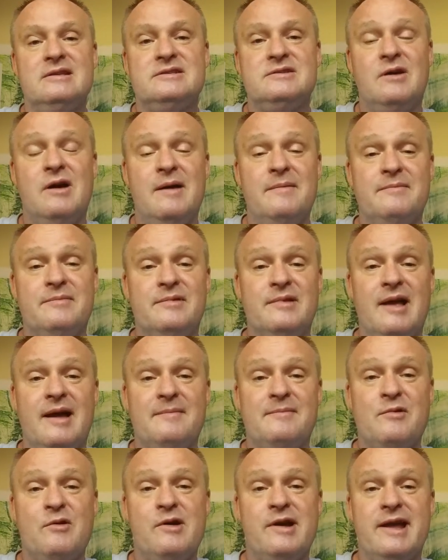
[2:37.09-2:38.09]
I'm
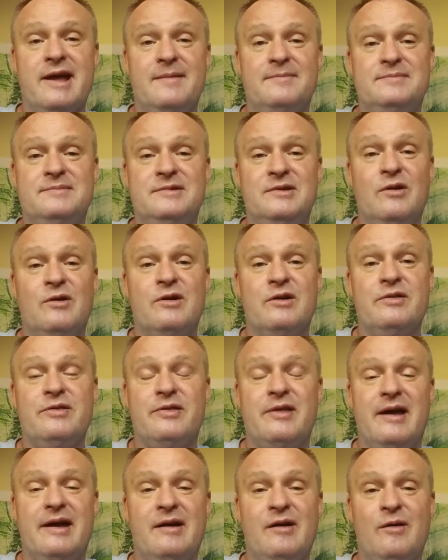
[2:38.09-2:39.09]
going up north.
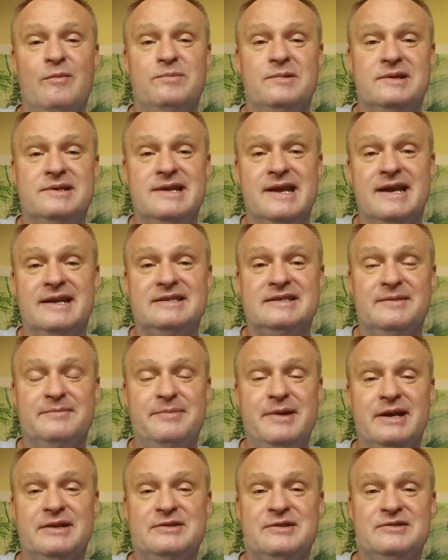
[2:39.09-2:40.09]
I hope to take some
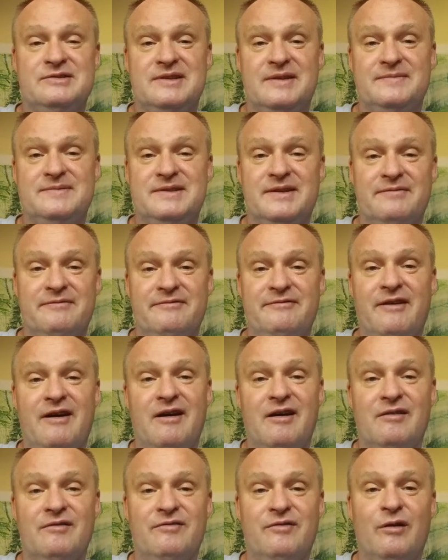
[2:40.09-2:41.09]
pictures of some
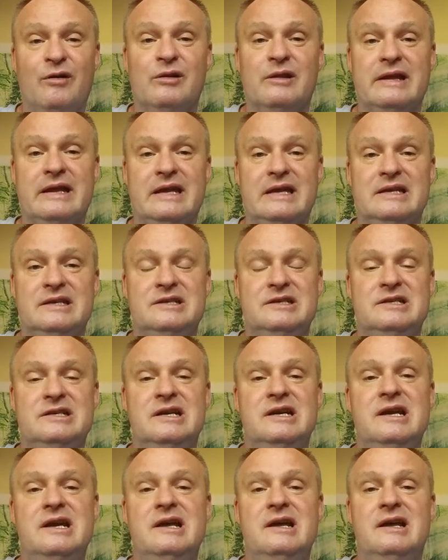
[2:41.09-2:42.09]
fall foliage,
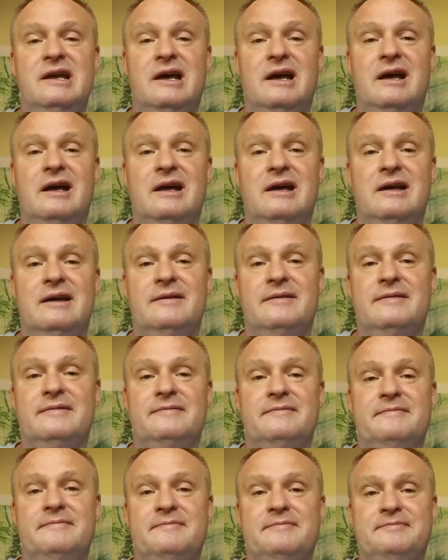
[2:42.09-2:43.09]

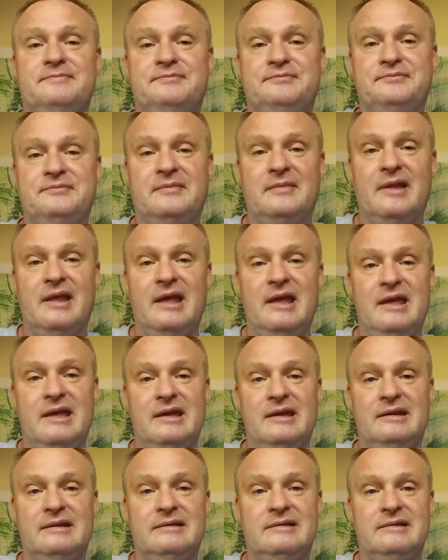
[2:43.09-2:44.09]
and
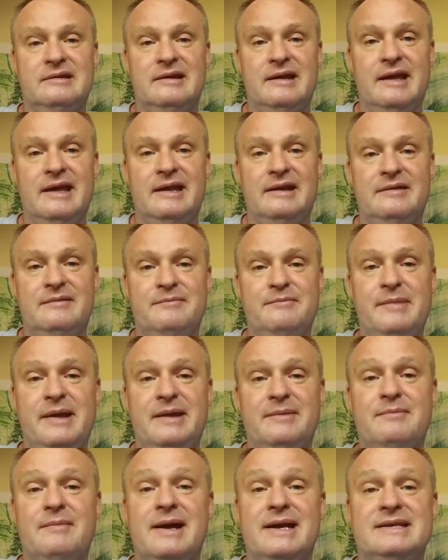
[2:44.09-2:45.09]

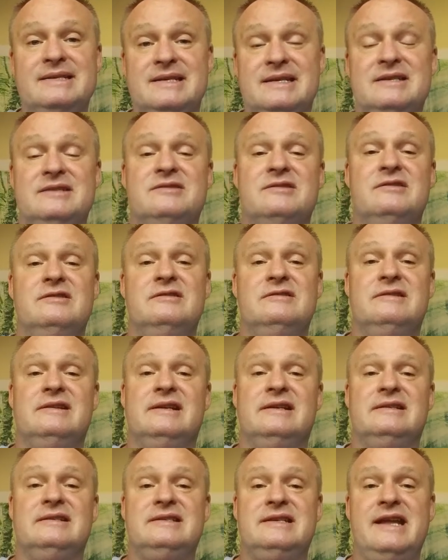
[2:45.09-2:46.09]
meet my sister
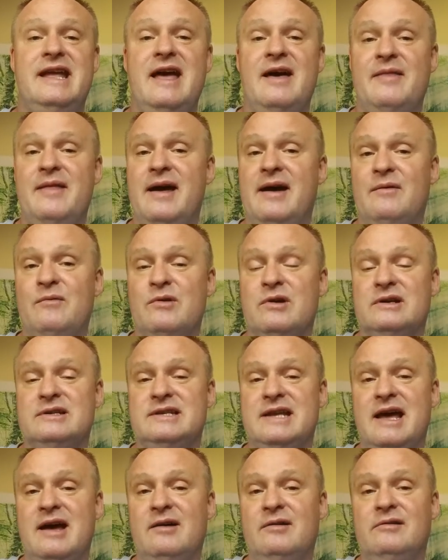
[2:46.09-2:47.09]
and see how that works
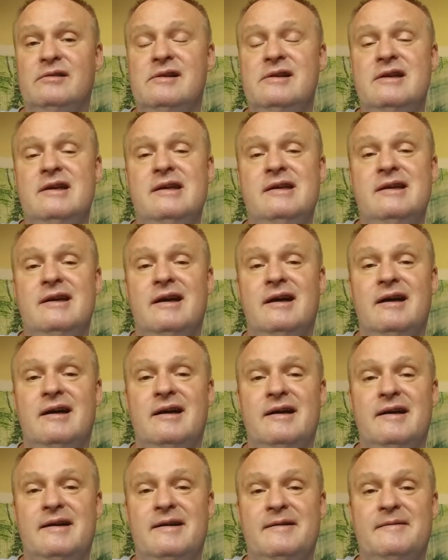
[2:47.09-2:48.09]
out.
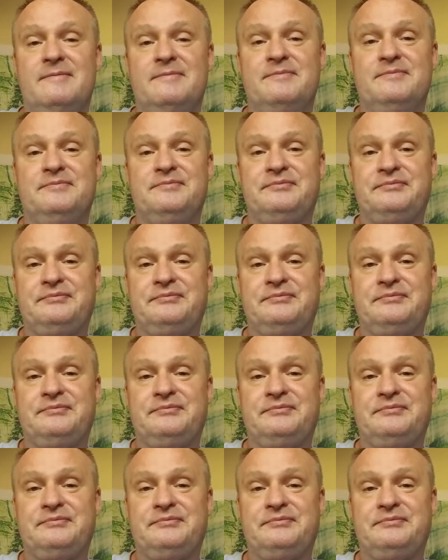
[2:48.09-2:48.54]
And